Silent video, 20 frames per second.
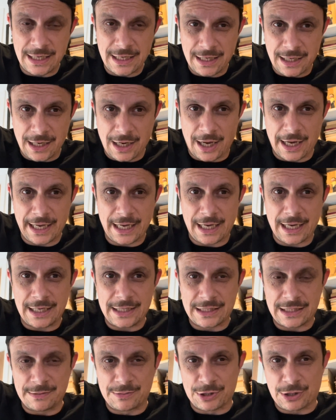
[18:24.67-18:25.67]
Like,
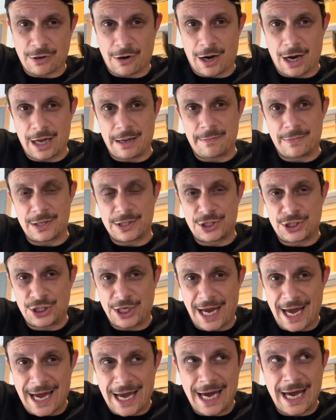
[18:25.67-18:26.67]
subscribe,
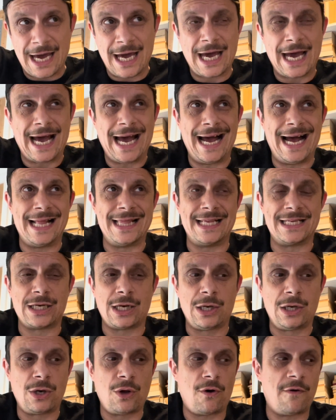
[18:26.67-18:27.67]
share, and there's a
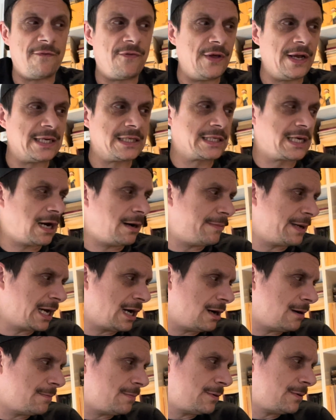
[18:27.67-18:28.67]
lot of things coming
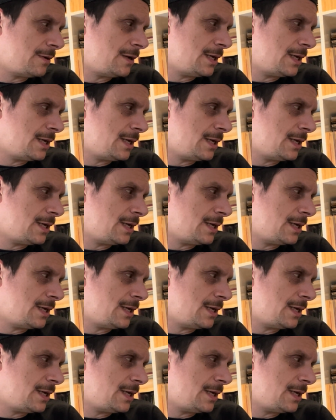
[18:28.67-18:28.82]
up